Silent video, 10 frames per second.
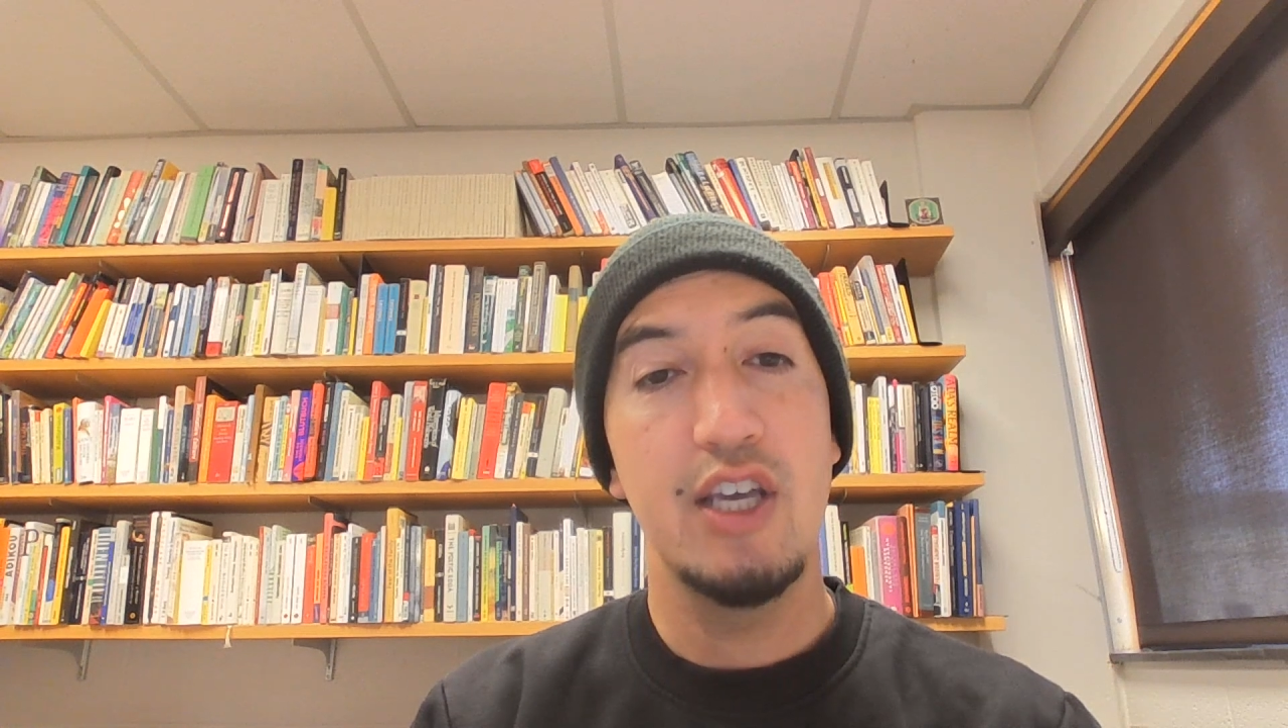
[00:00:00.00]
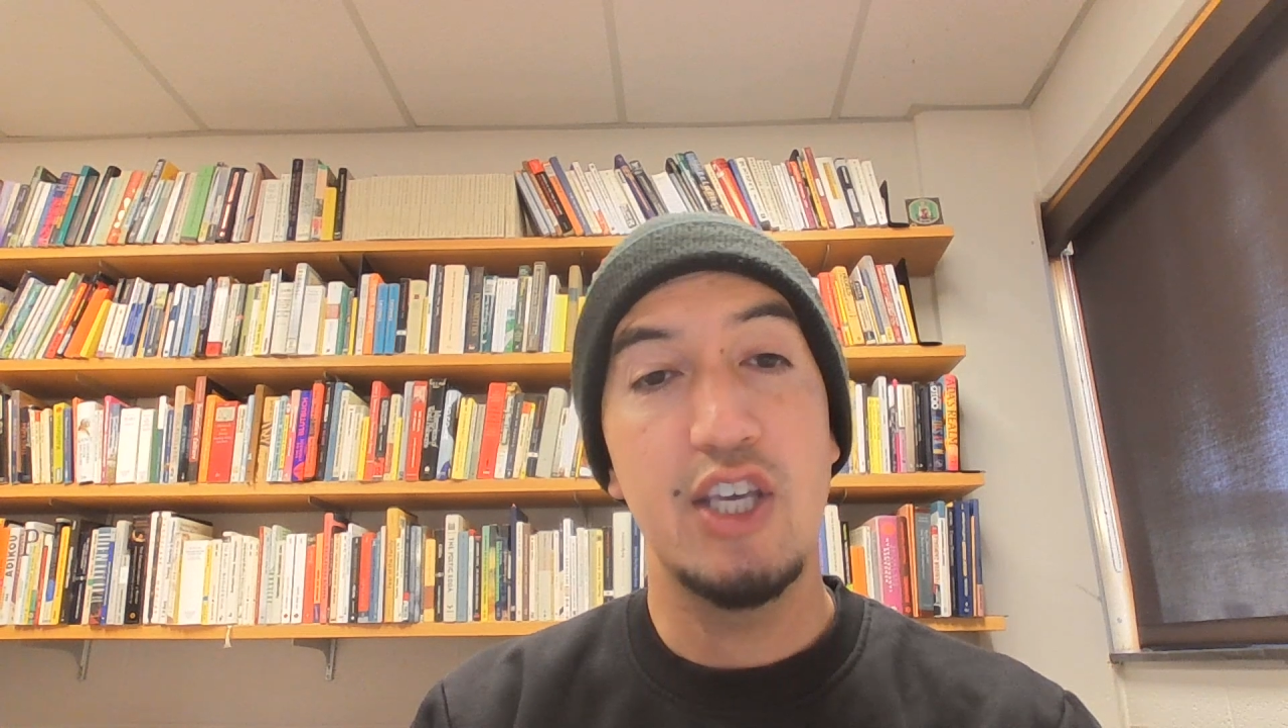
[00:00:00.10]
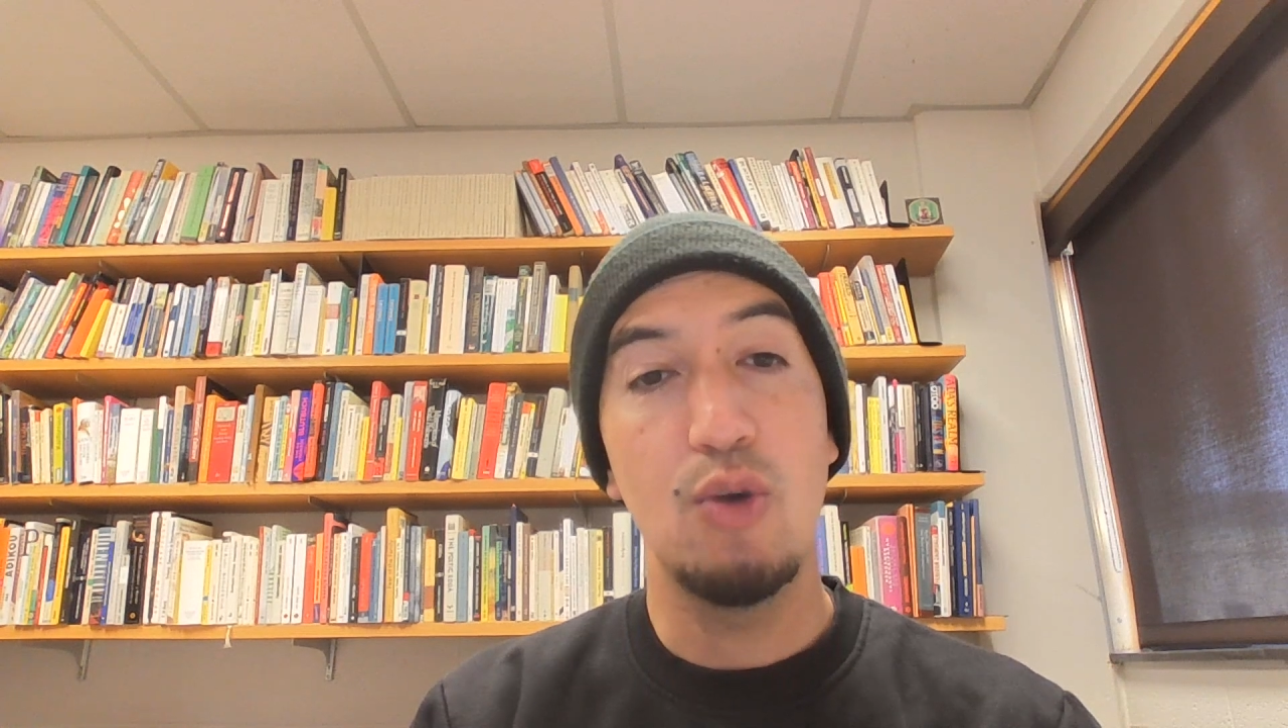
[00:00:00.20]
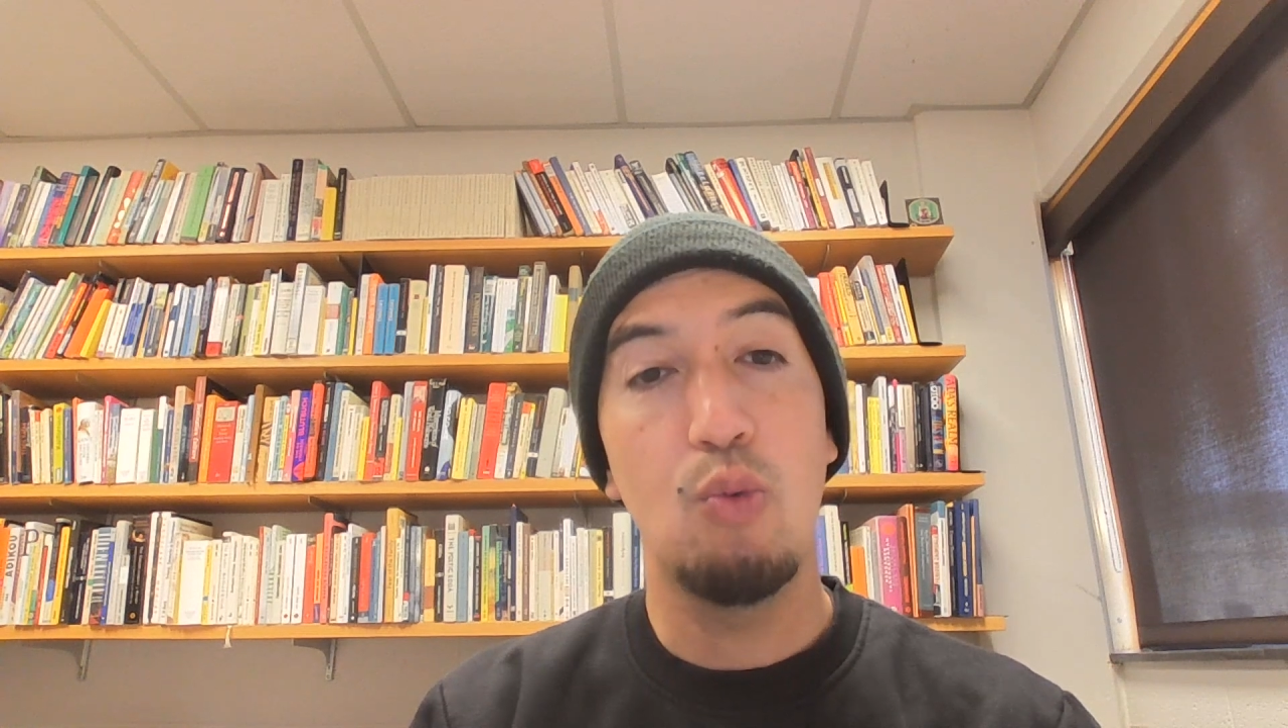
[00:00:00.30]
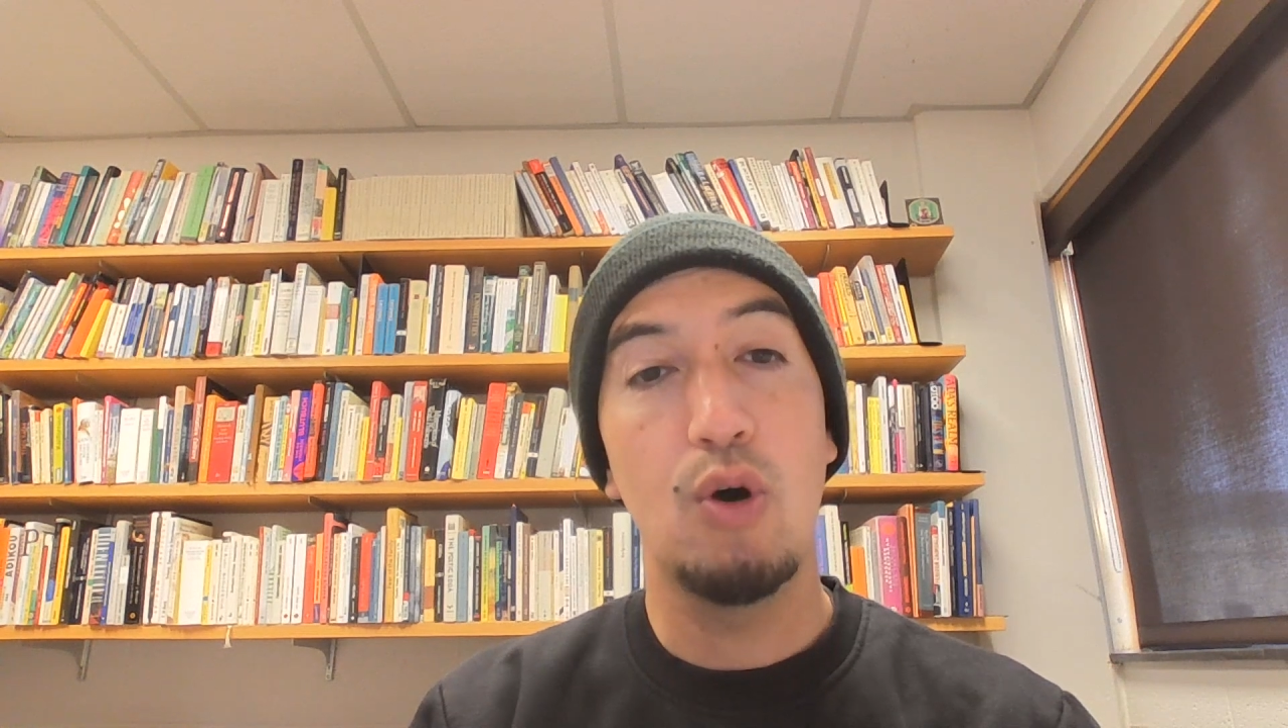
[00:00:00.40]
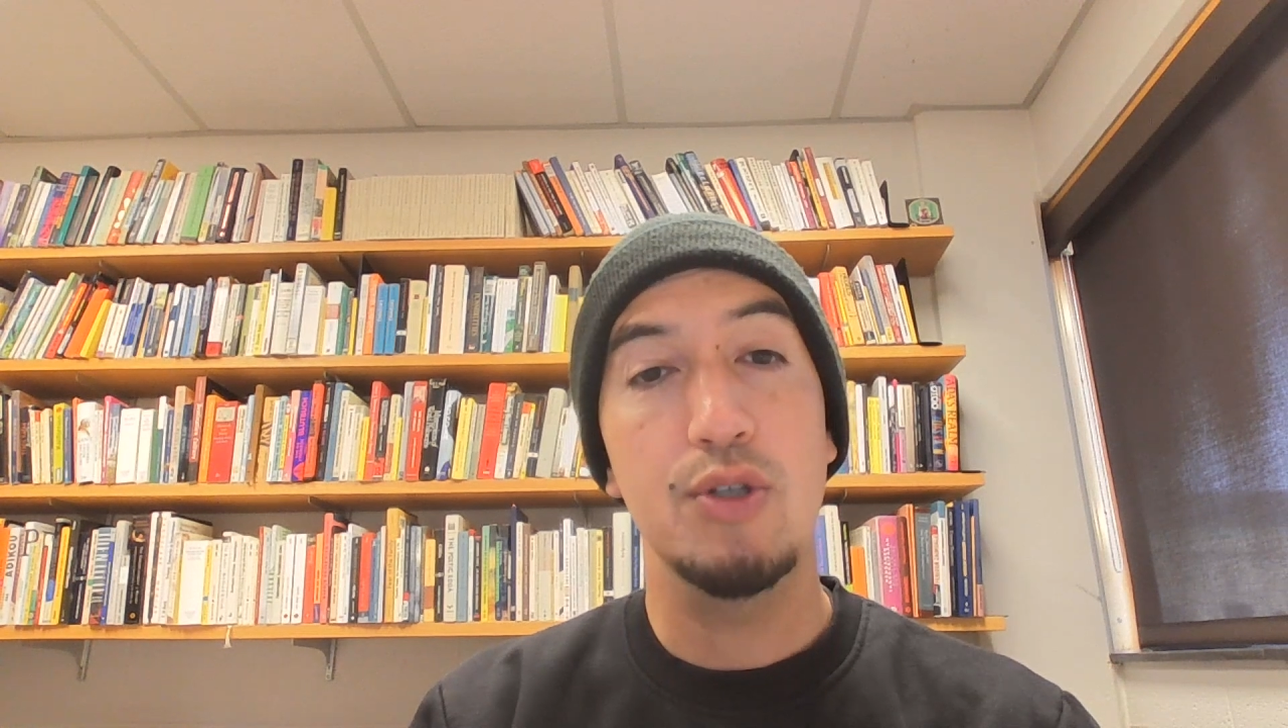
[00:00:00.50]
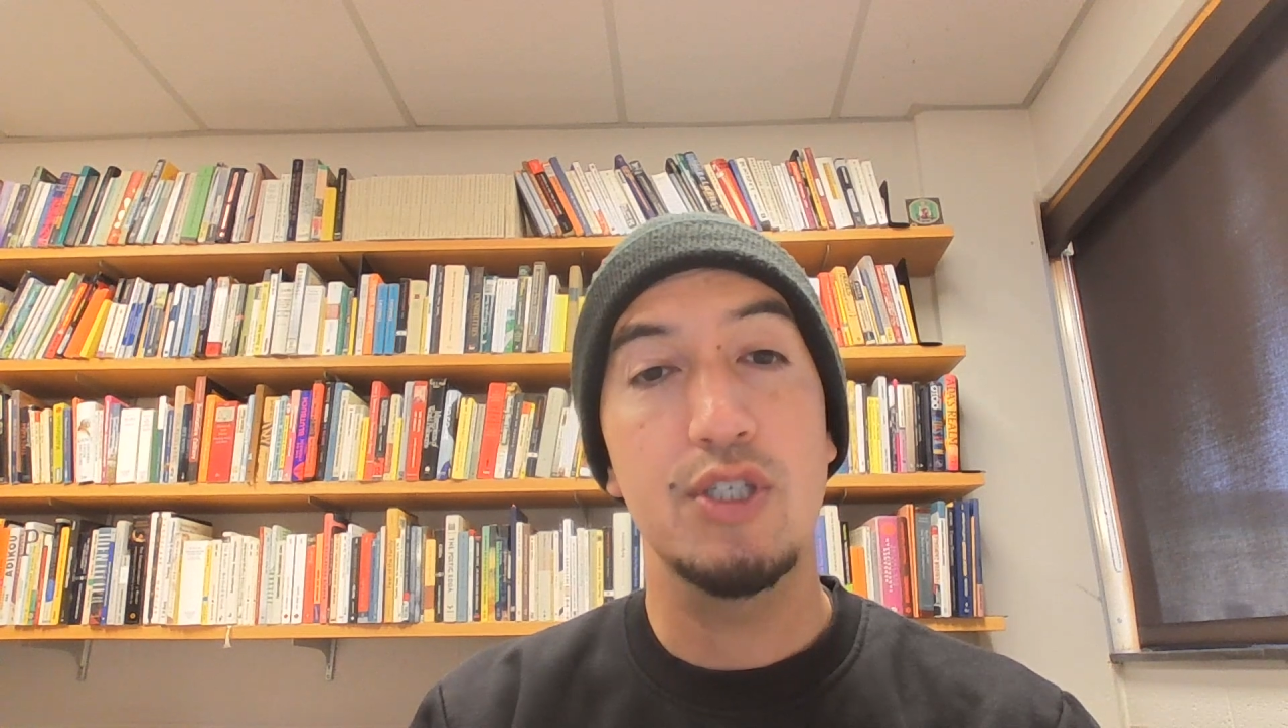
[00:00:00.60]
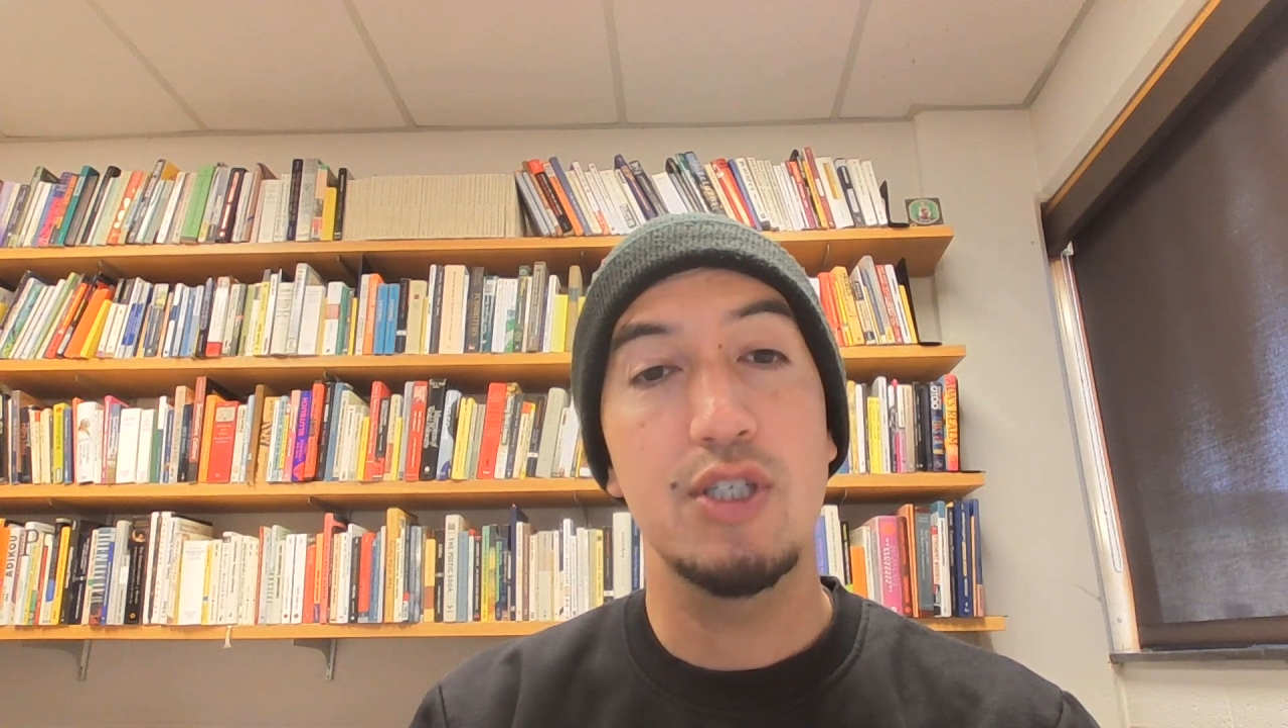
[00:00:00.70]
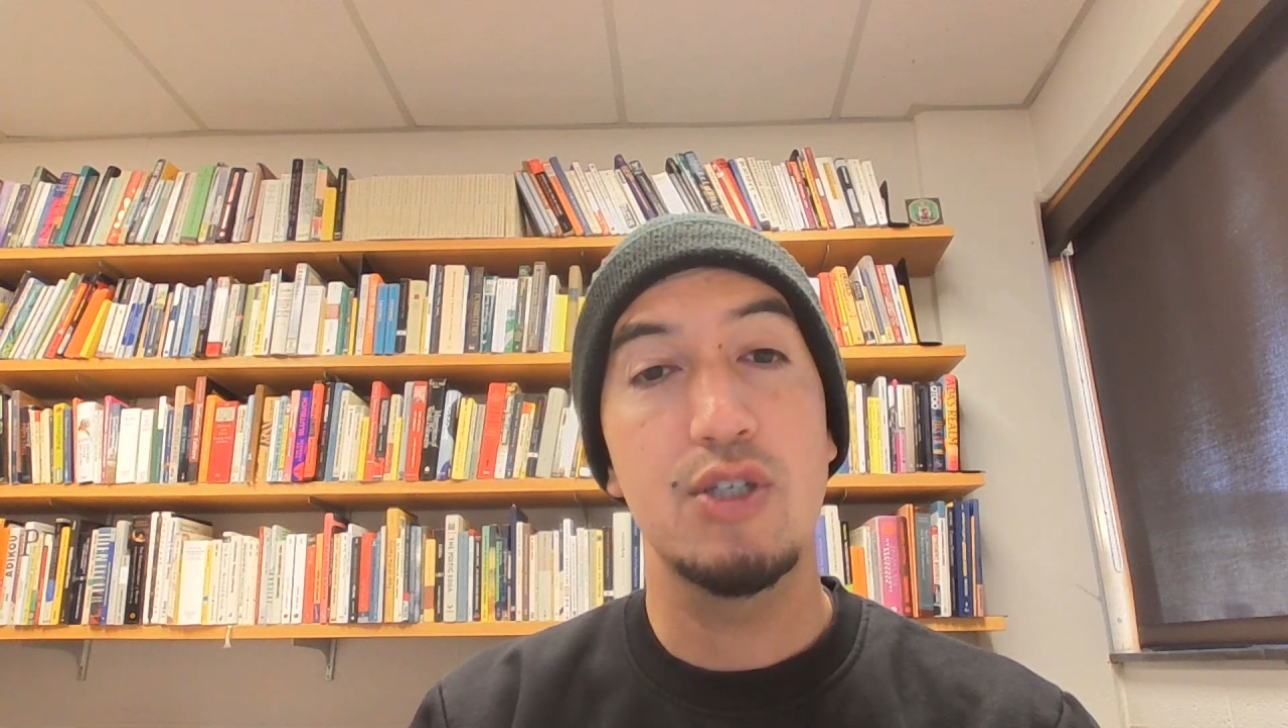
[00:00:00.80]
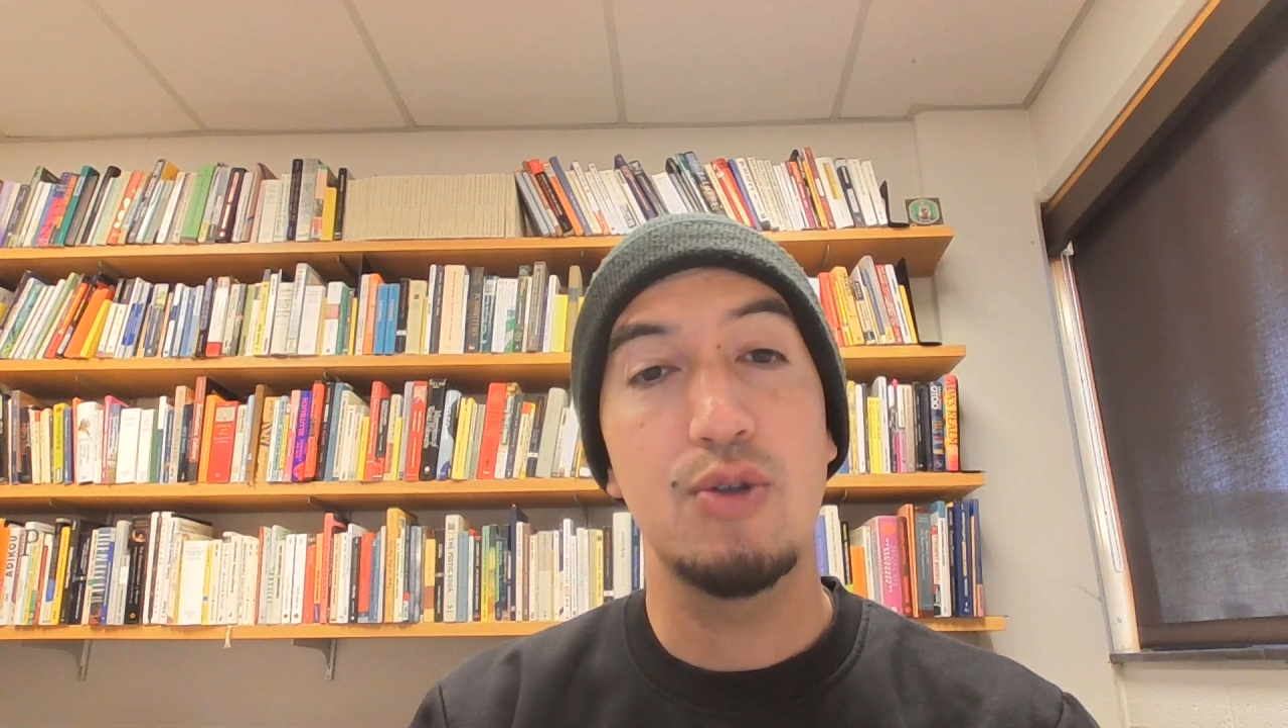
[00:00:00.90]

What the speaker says: Yi waltzes